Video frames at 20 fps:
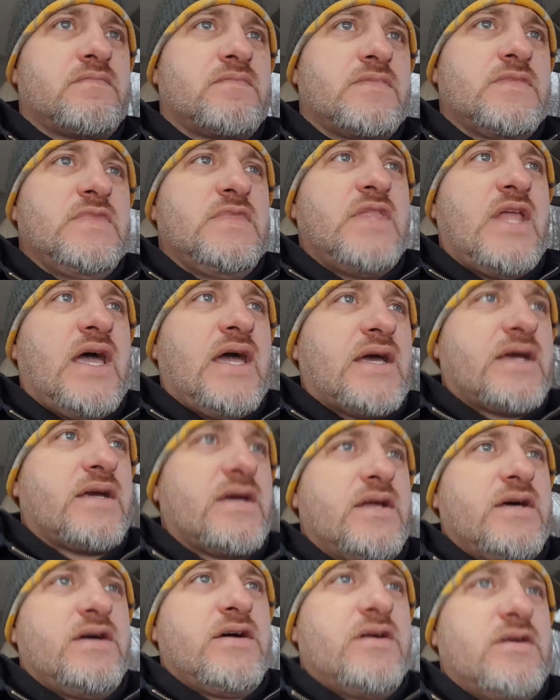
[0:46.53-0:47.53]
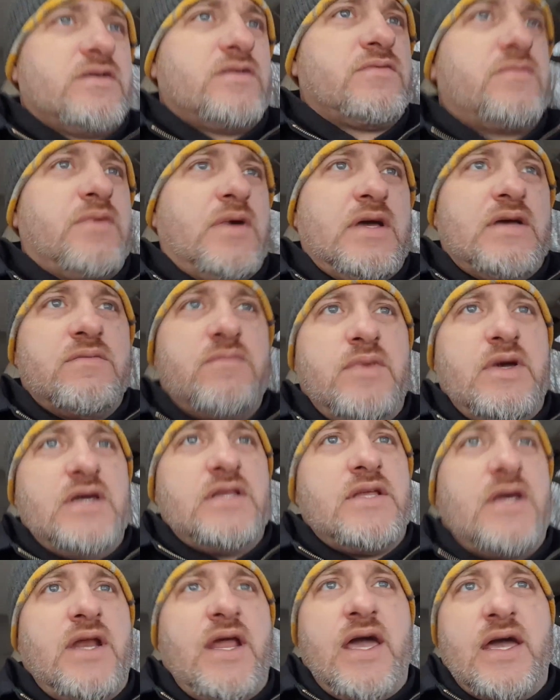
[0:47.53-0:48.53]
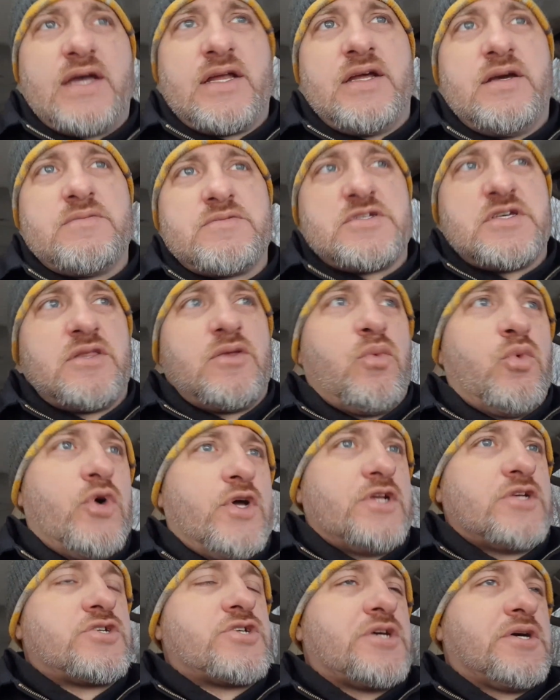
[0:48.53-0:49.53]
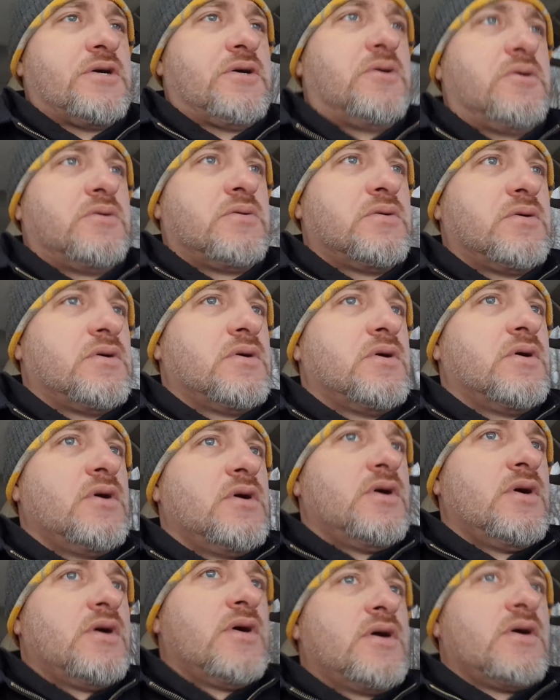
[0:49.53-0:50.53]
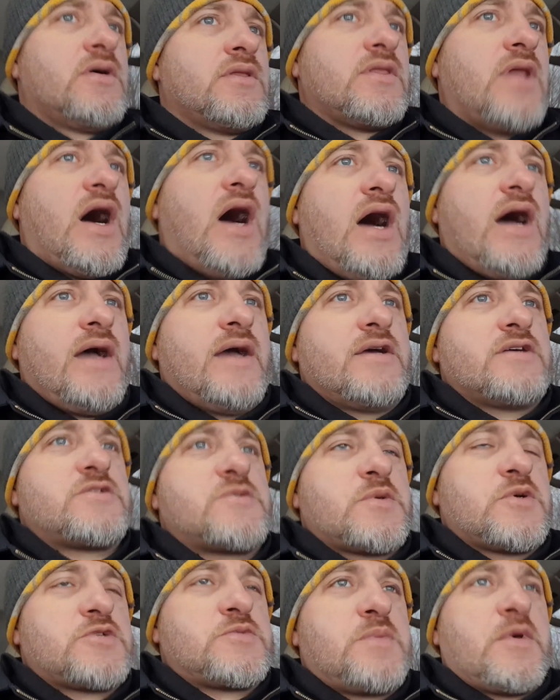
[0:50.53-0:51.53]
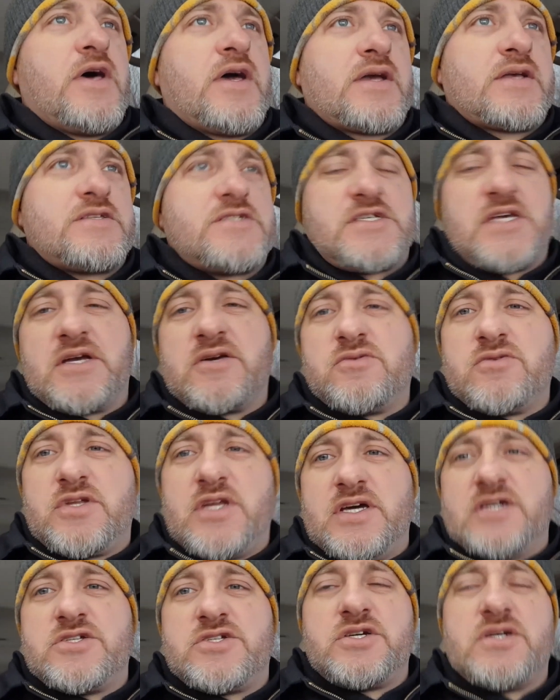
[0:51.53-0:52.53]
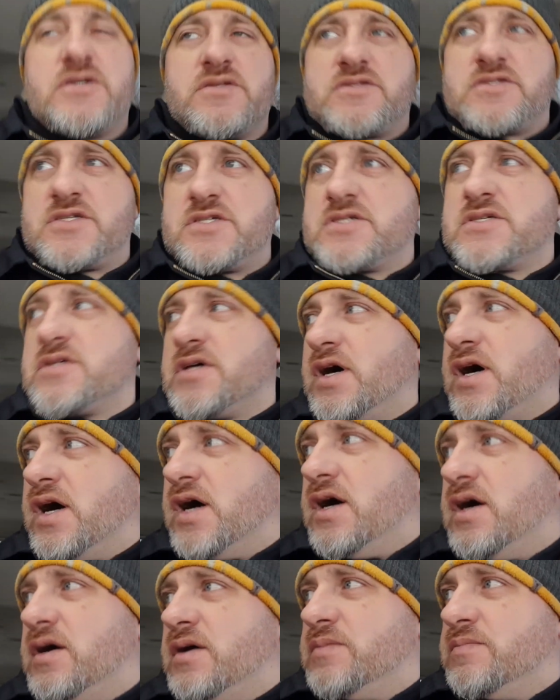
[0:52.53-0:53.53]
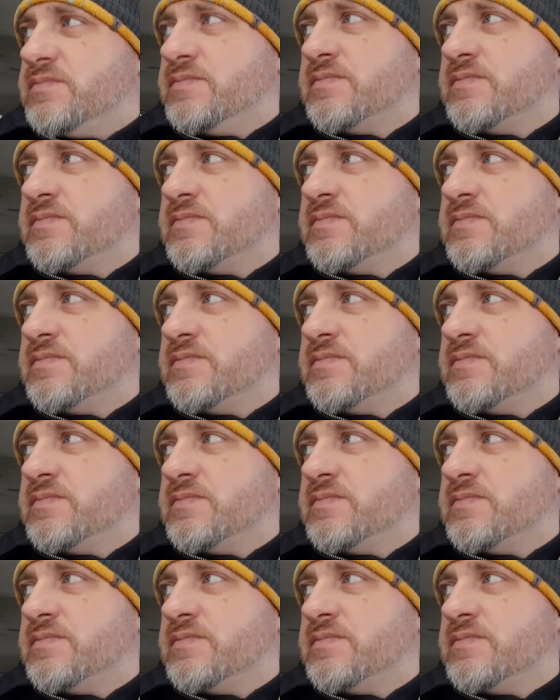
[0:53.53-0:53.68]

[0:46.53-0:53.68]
negative, in the negatives in the wind chill. The high is supposed to be single digits. I